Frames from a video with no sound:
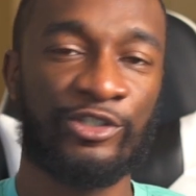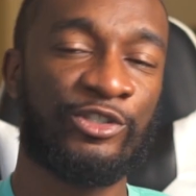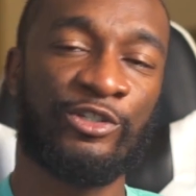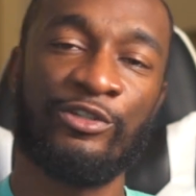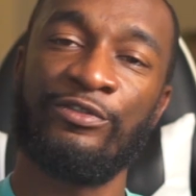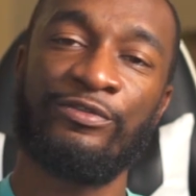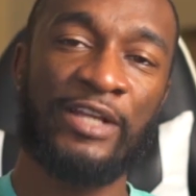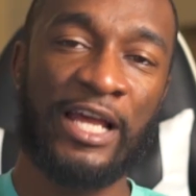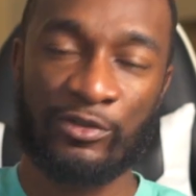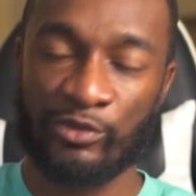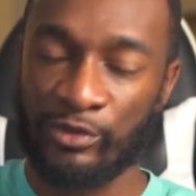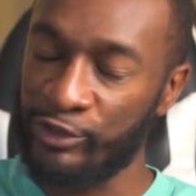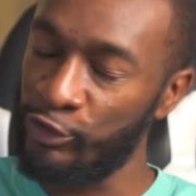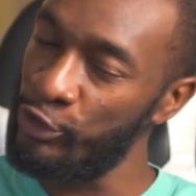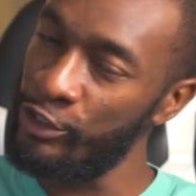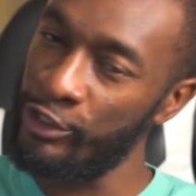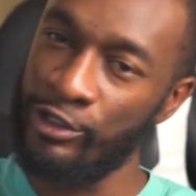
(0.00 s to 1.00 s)
So the flash
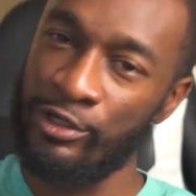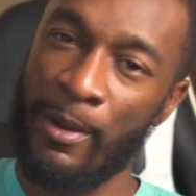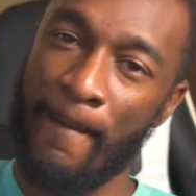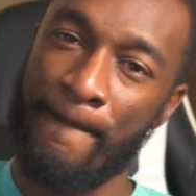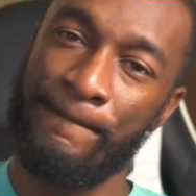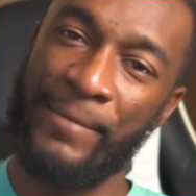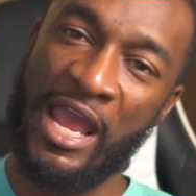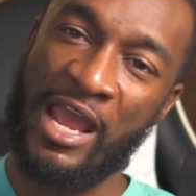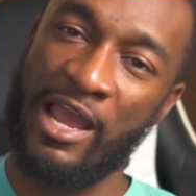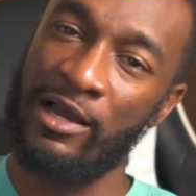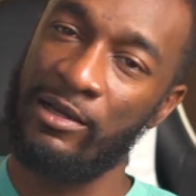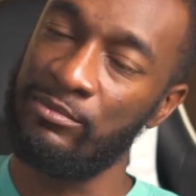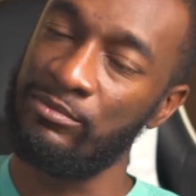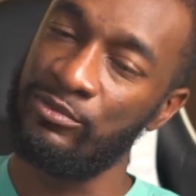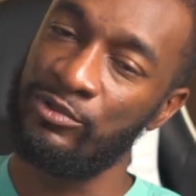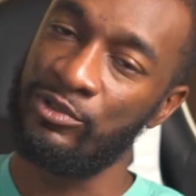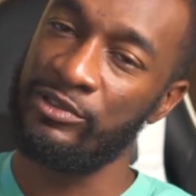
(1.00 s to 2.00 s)
would trigger,
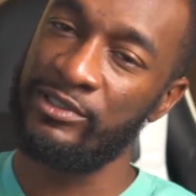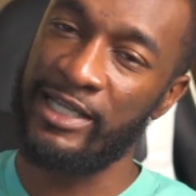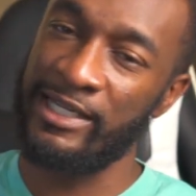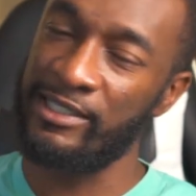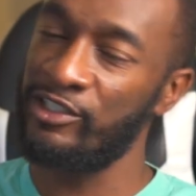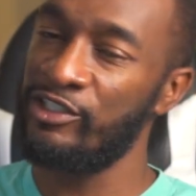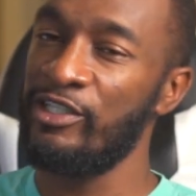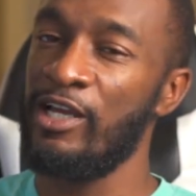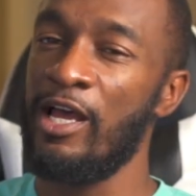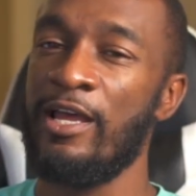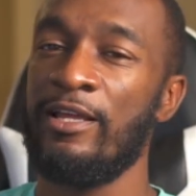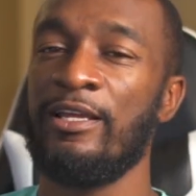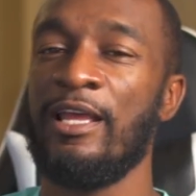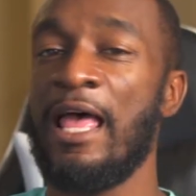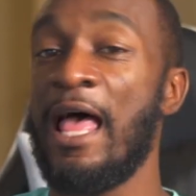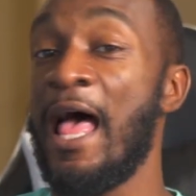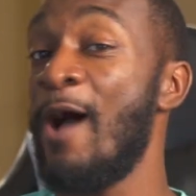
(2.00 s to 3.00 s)
bam, take the shot.